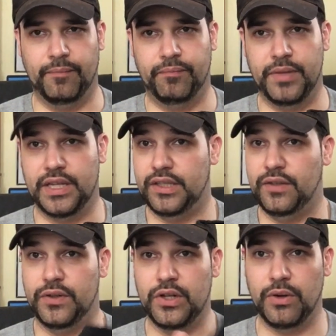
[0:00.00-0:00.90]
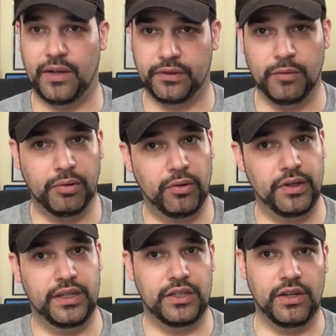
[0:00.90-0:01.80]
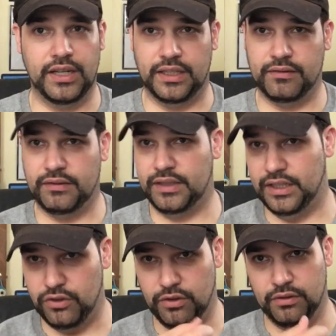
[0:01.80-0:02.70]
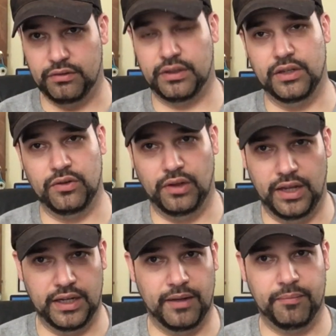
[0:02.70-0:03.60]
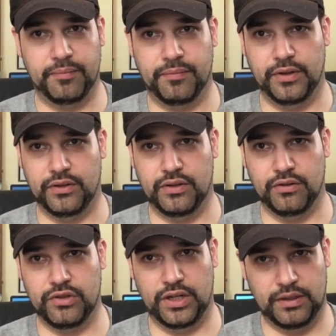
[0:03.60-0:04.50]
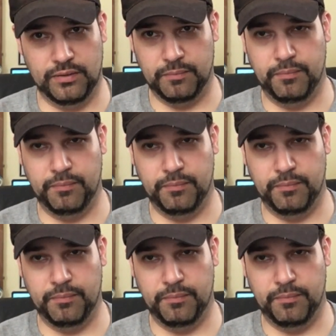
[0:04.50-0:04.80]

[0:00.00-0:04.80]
because if you do have to deploy it, you got to get your leg up, or your jean